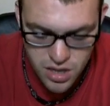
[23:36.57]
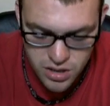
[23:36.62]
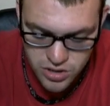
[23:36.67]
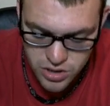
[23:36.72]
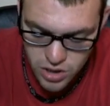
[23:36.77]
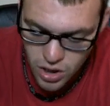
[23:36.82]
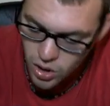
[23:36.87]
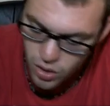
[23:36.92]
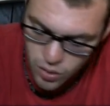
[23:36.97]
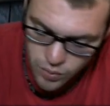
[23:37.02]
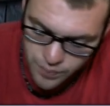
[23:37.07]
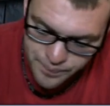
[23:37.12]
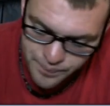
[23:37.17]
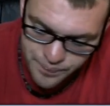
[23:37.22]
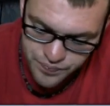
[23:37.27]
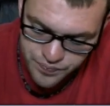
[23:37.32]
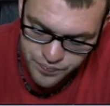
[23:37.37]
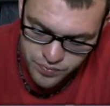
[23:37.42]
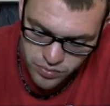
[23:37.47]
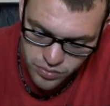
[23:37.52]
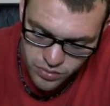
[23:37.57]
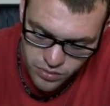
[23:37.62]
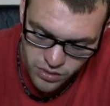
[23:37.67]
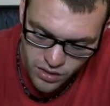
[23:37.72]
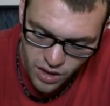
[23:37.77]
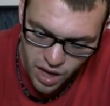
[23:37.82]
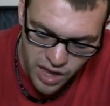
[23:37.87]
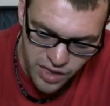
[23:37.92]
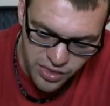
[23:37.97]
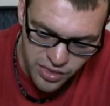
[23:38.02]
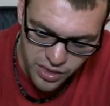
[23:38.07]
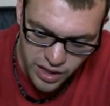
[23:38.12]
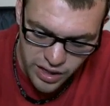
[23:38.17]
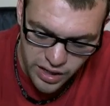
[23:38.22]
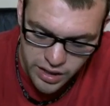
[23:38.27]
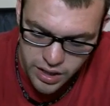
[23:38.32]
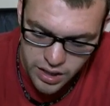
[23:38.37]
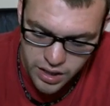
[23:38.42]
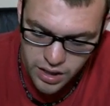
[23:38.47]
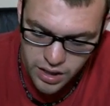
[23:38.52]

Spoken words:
So I think